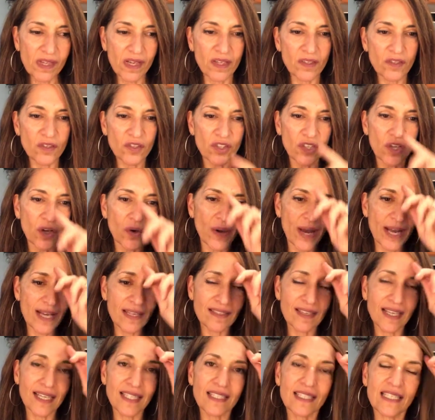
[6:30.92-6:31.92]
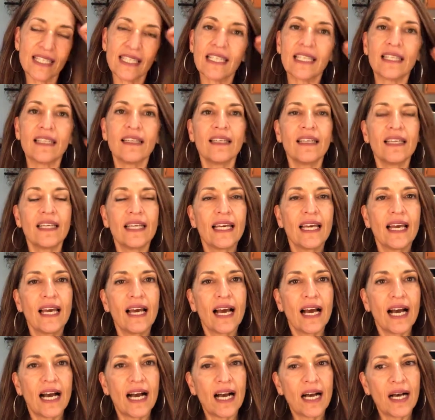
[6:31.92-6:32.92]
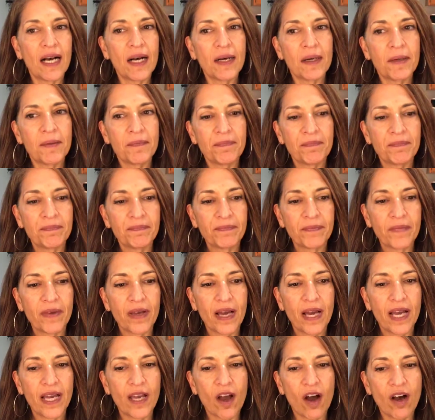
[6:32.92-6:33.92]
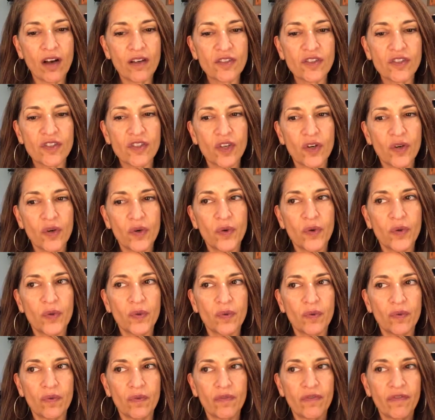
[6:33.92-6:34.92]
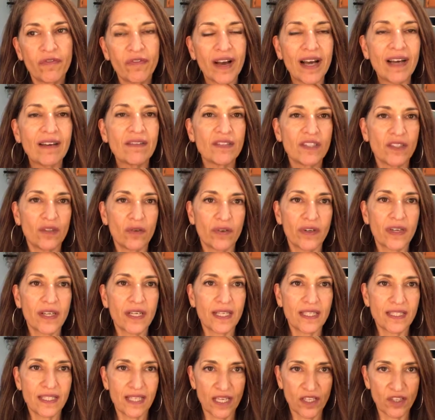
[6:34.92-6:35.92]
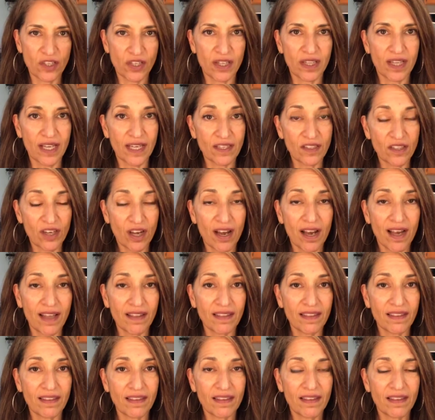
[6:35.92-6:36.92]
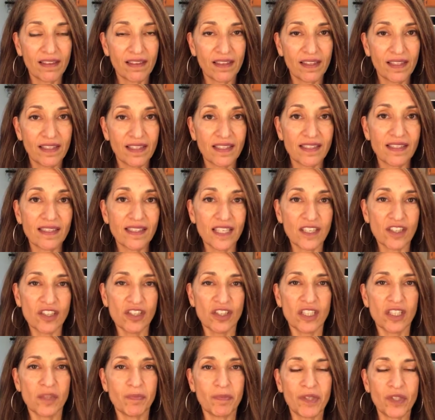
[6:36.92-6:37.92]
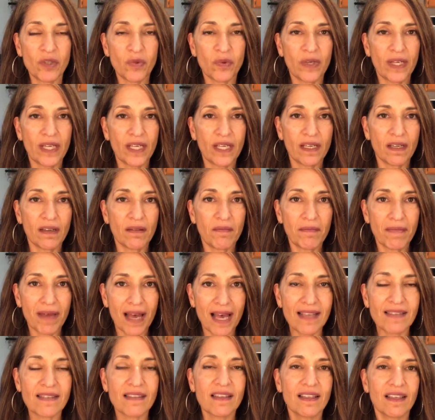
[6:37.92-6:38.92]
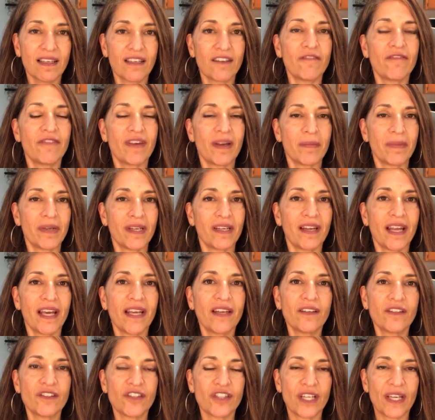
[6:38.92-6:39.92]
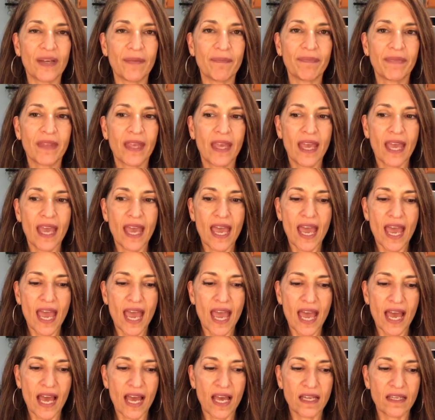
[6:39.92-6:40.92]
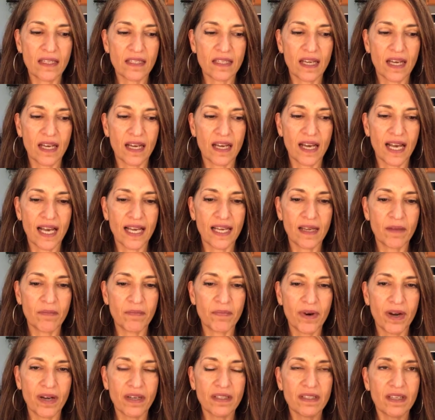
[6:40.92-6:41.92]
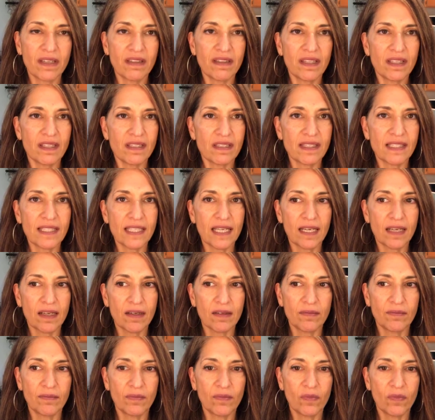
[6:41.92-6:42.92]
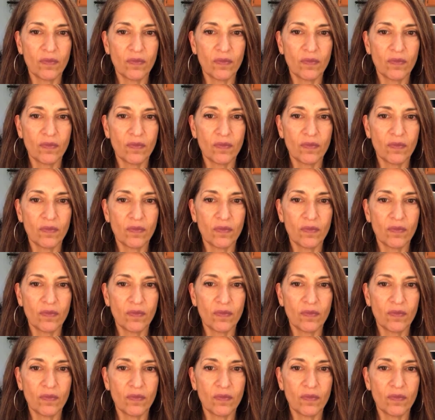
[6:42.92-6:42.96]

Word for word: and so as i did um, i also found an organization that taught the distinctions between masculine and feminine energy. And uh, I embarked on this uh,